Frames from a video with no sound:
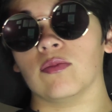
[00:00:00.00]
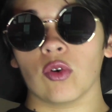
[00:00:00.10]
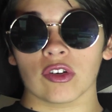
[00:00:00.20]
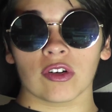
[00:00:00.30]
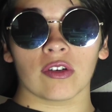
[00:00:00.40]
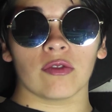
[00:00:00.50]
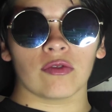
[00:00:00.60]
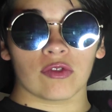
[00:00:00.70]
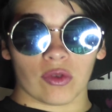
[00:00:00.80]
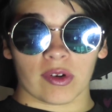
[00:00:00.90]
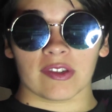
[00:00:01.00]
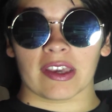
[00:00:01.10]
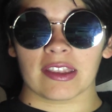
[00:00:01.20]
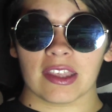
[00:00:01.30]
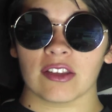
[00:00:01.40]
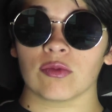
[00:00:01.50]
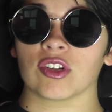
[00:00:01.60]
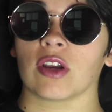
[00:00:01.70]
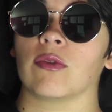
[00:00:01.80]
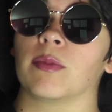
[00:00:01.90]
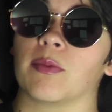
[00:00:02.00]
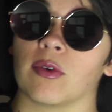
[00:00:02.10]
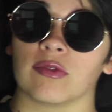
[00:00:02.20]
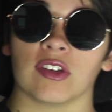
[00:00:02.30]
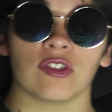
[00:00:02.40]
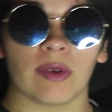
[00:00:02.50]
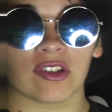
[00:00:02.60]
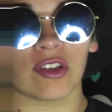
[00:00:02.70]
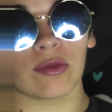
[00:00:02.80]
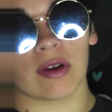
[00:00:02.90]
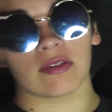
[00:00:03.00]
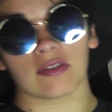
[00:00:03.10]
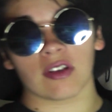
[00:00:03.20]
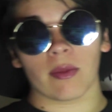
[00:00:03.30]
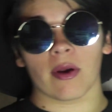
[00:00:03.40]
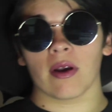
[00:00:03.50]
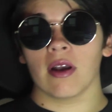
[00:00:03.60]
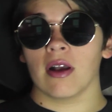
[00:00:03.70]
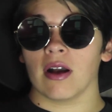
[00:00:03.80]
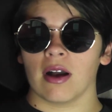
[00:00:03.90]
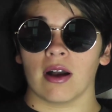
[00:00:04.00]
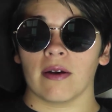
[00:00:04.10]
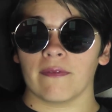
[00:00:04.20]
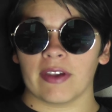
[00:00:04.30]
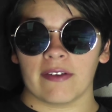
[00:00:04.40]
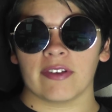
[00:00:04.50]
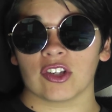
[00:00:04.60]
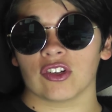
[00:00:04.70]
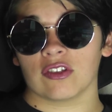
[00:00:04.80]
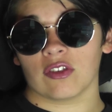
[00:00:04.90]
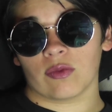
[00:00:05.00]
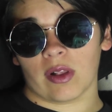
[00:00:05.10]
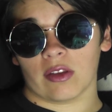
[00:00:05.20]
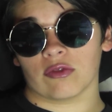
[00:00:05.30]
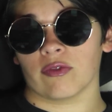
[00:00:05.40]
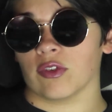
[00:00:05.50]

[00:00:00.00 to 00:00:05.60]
more stories like this, which I will be posting, especially throughout the summer, fan fictions as well as